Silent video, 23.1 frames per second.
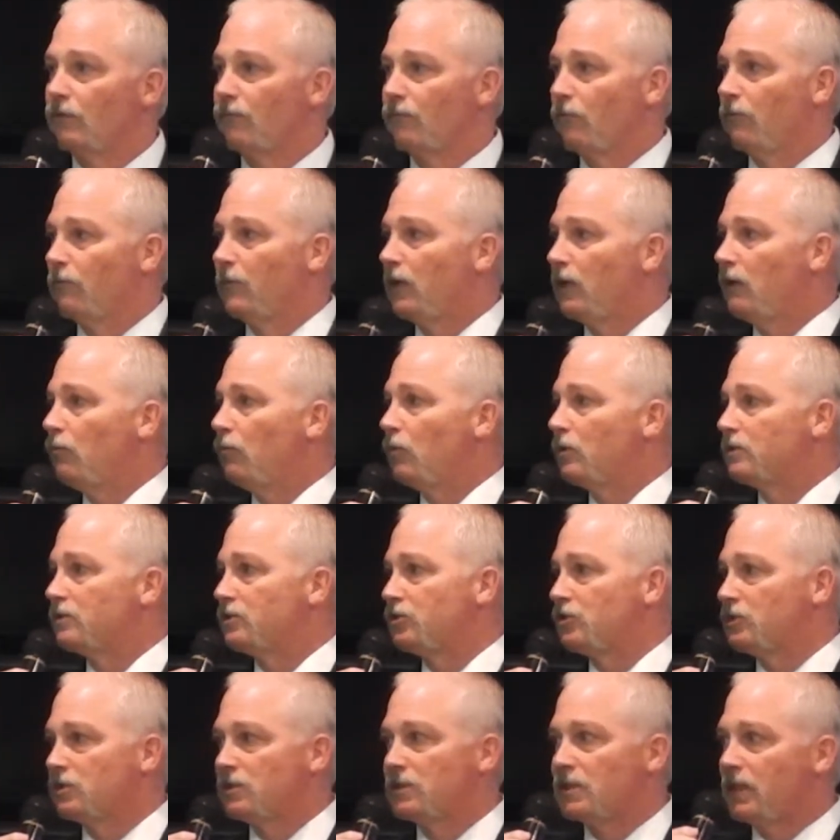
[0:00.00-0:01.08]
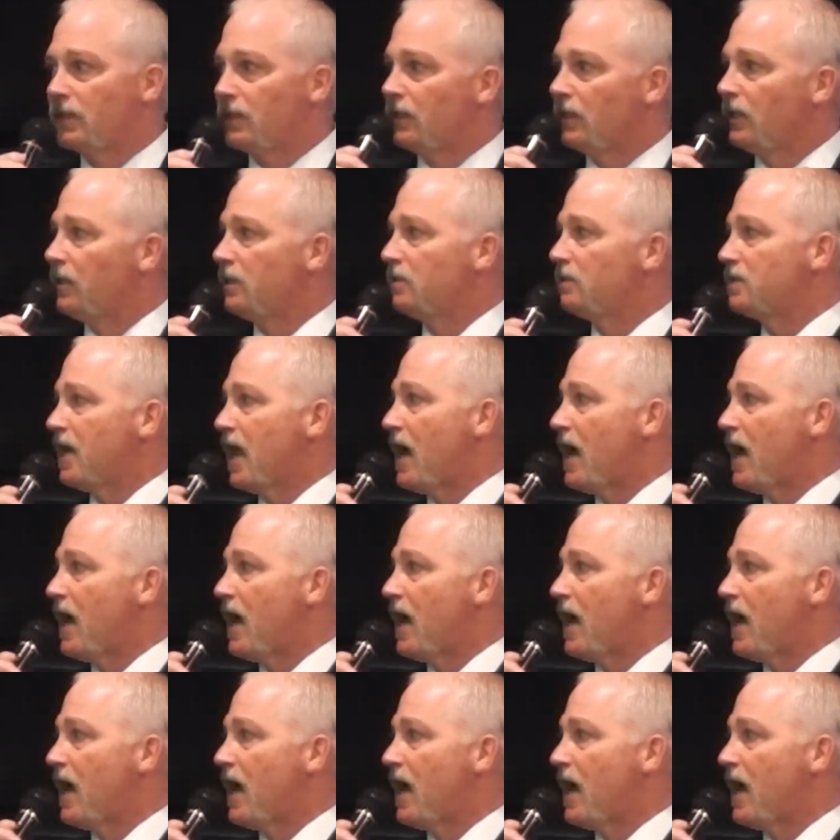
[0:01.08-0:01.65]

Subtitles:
for me was just to get the kids